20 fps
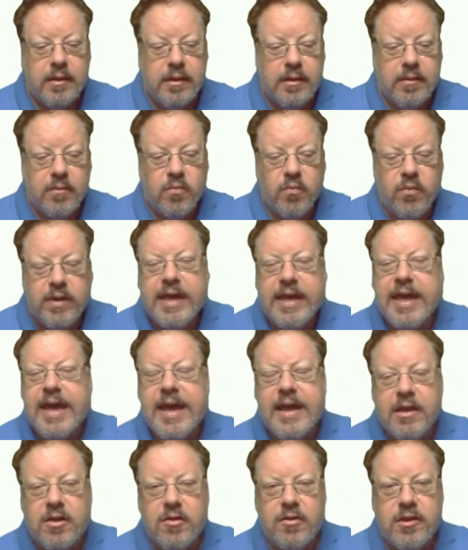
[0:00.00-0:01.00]
we
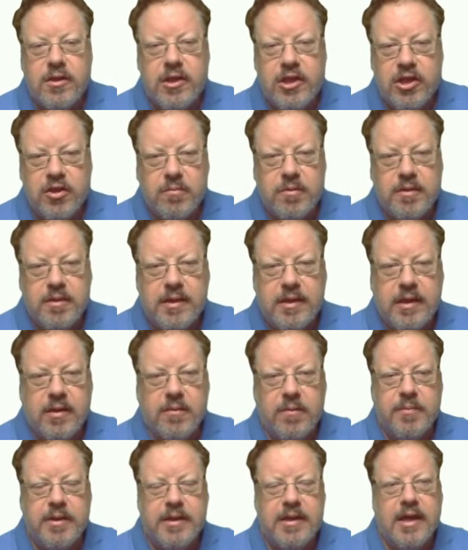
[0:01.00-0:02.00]
can't use humans here
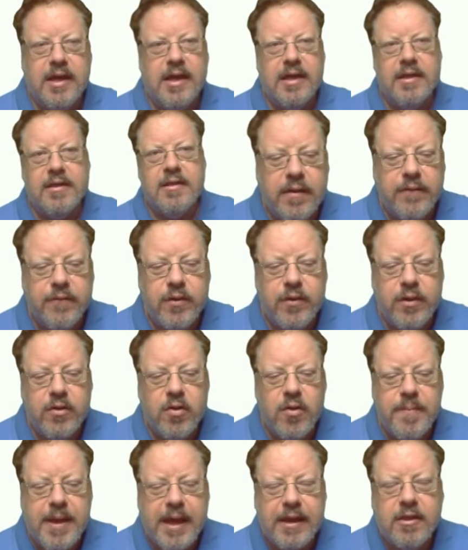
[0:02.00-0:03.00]
because if we
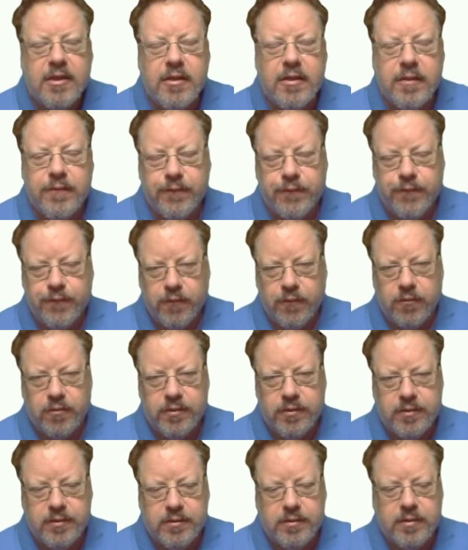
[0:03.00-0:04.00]
go back to the
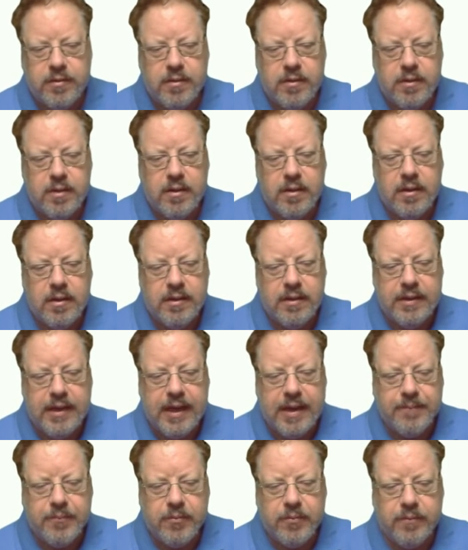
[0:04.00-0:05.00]
first
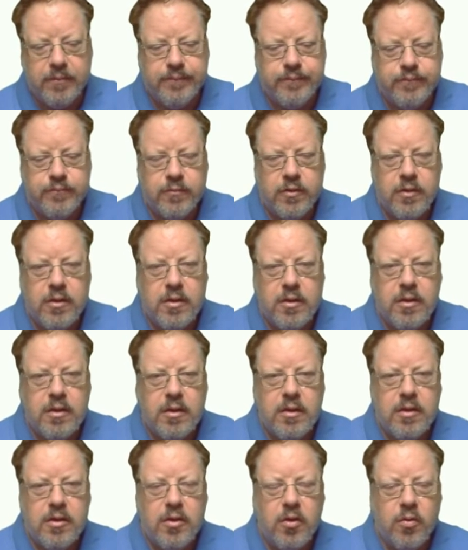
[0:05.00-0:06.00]
example,
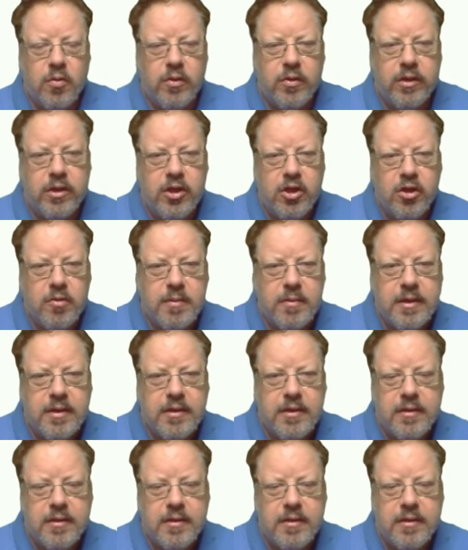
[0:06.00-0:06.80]
humans,